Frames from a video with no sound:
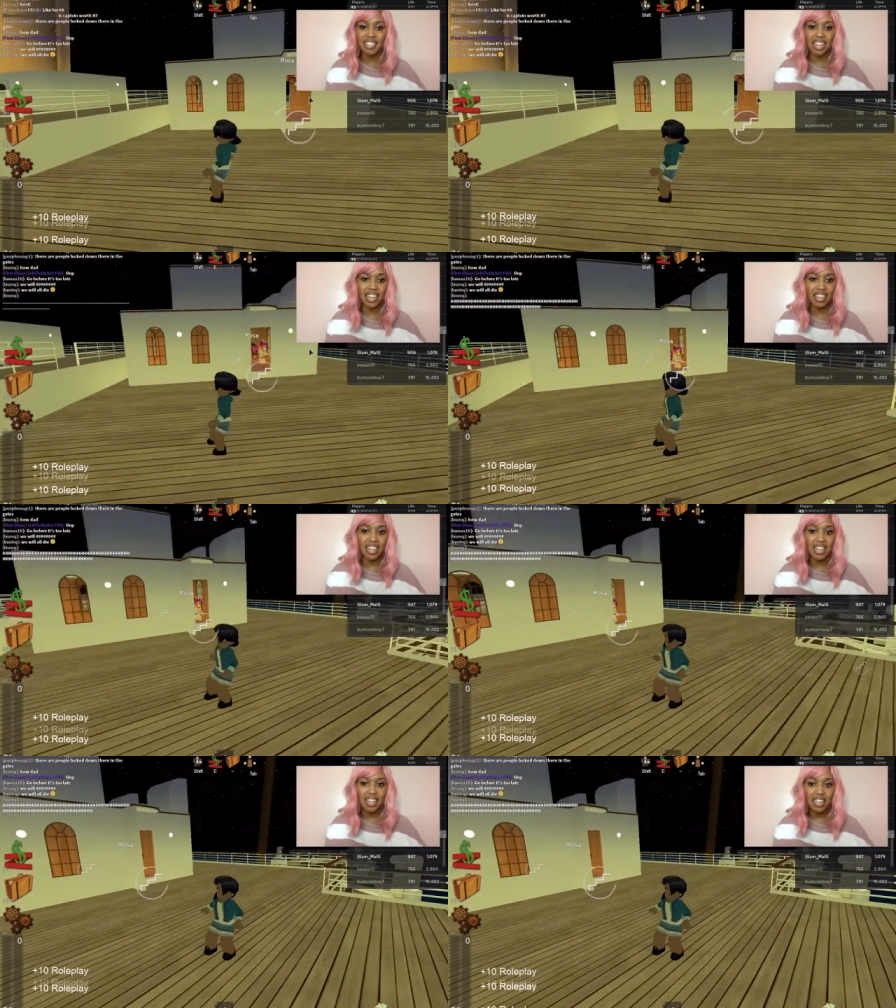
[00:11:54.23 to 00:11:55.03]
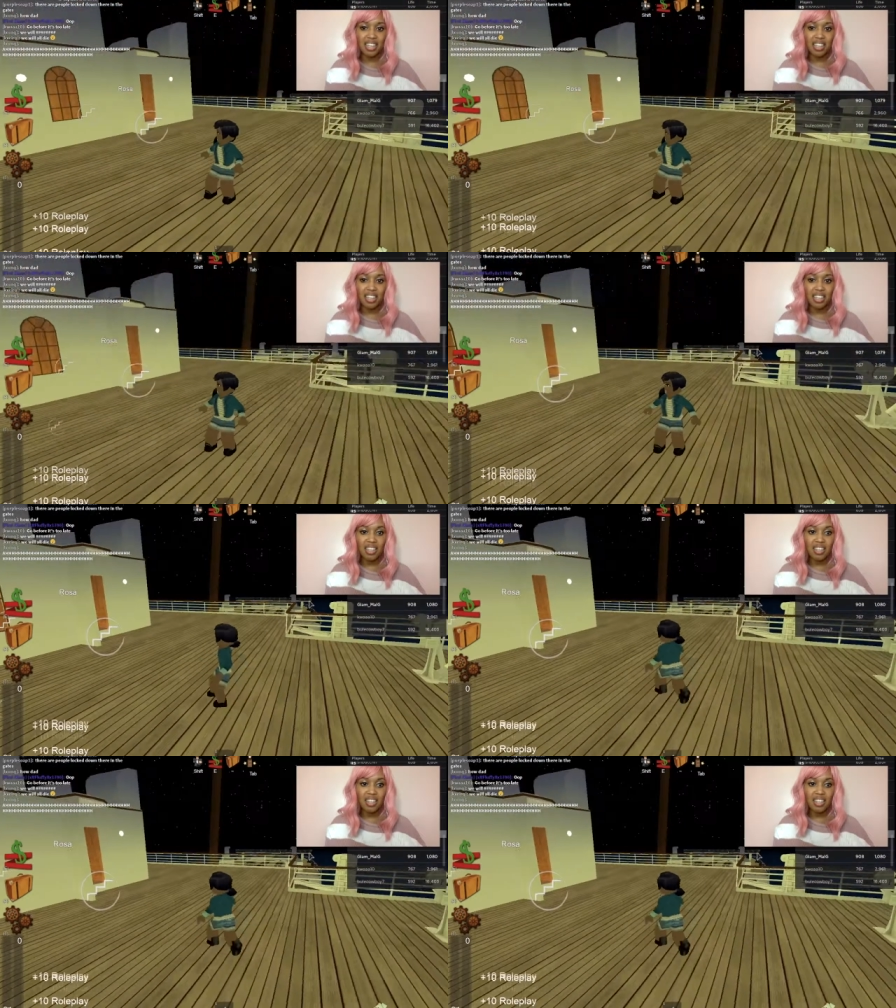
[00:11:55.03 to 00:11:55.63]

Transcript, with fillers: How do we set up the